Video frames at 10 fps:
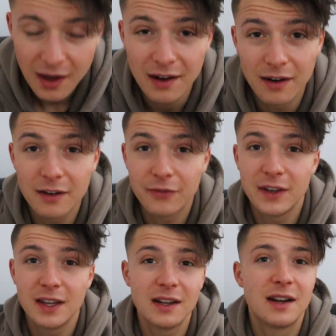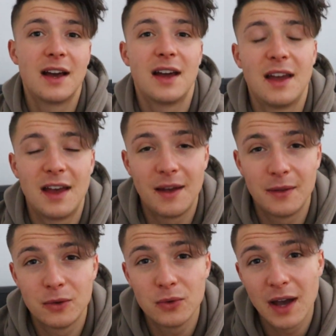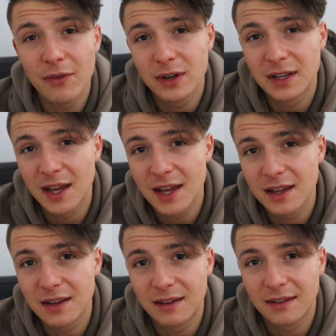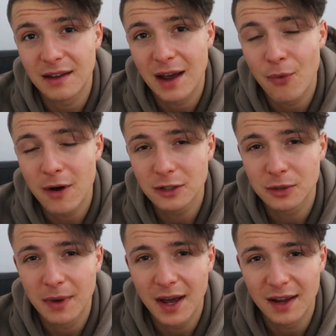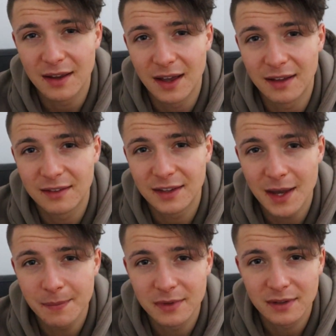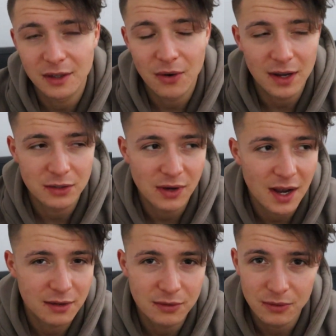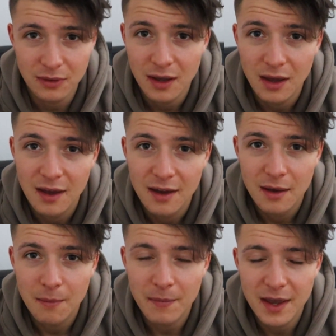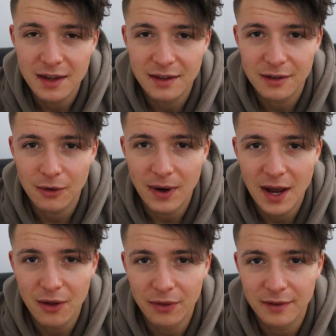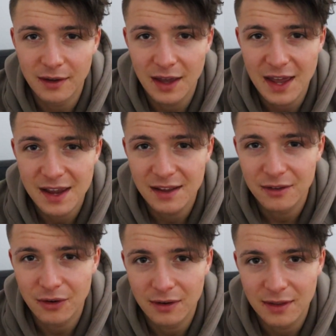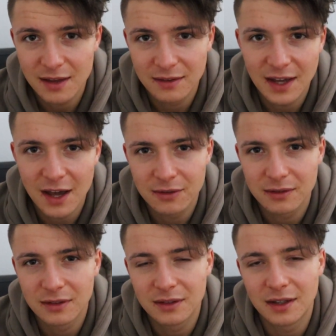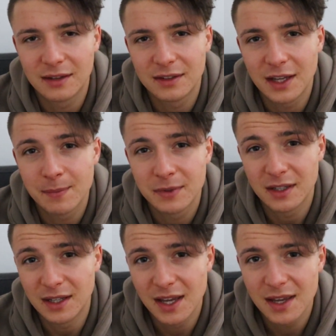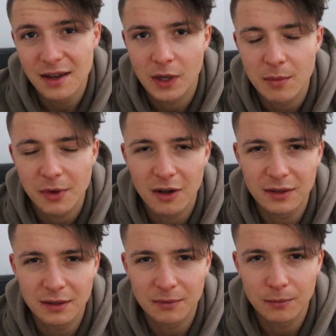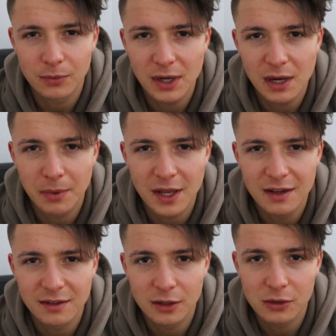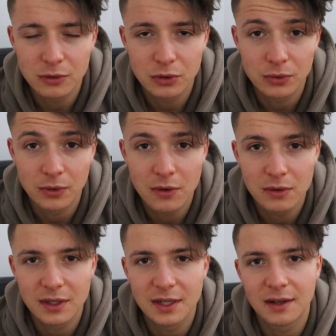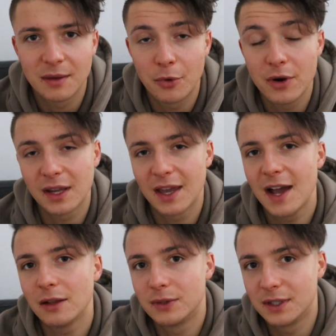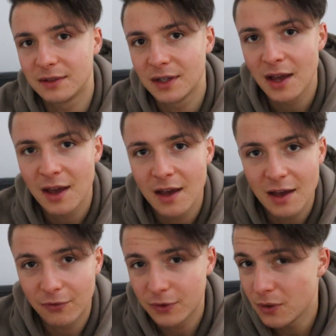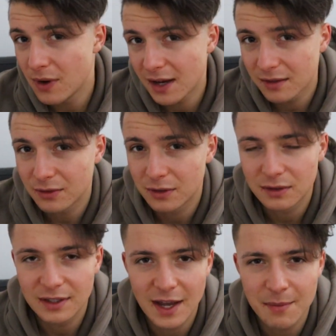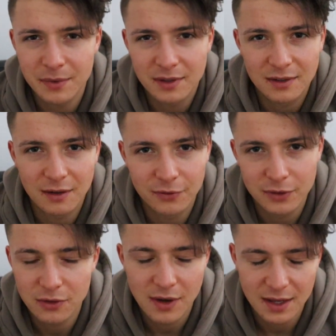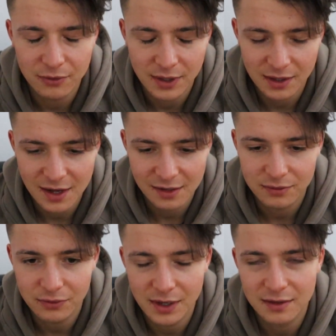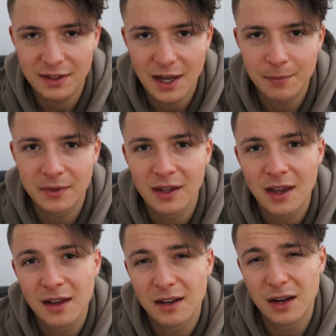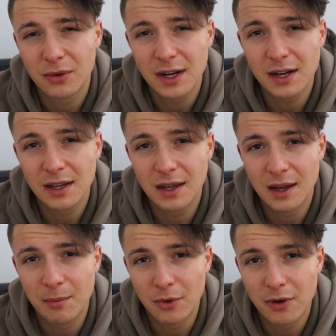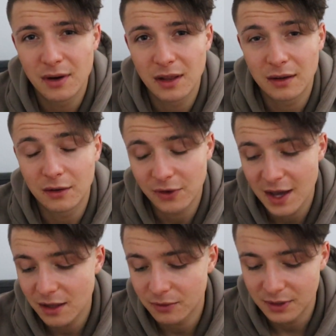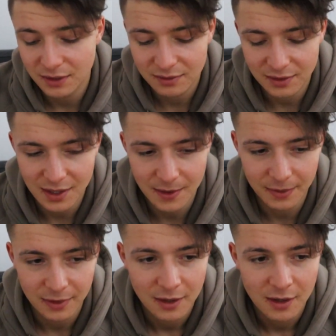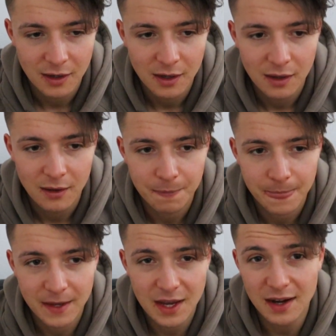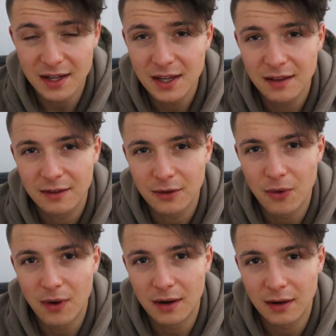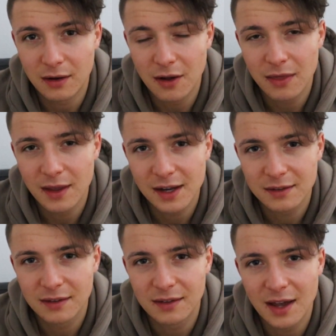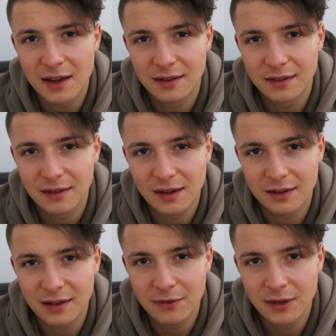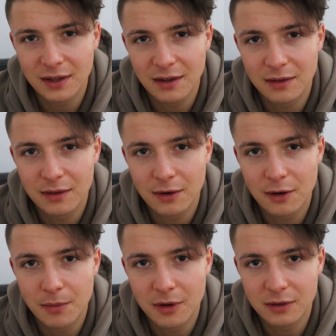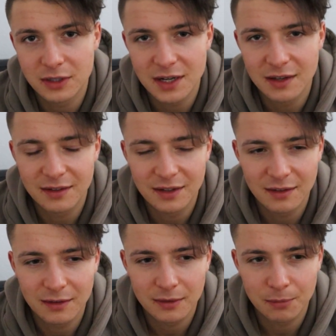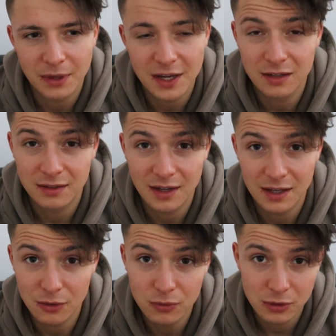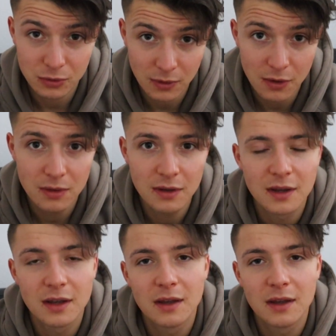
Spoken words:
another thing that I do every day is I watch my steps. So I try to make around 8 or 10,000 steps a day, because it really plays a huge role in burning calories. A few extra steps, a few hundred extra steps, can really burn a lot of calories. And yeah, so non-exercise activity thermogenesis plays a huge role